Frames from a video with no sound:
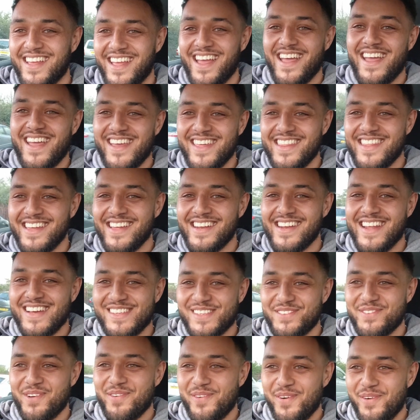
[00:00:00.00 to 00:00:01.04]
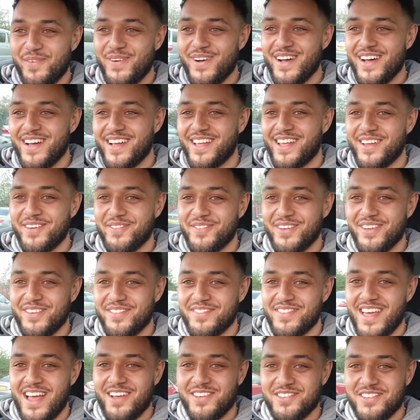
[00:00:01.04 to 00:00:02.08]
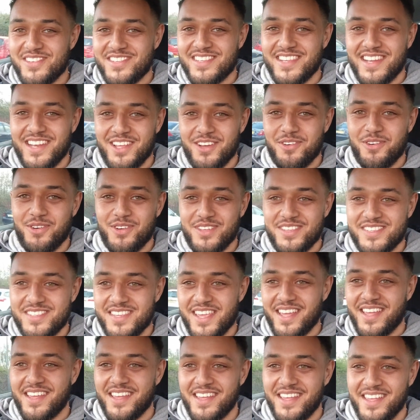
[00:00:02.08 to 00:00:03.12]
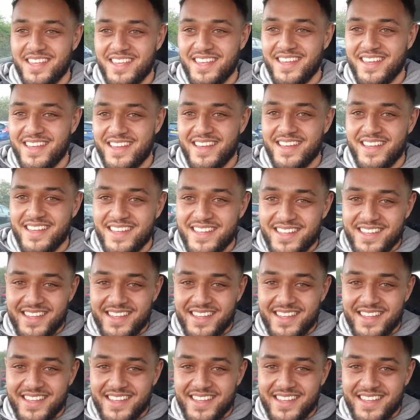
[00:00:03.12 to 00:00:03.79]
Okay then, that's what we're working with. That was just a little second gear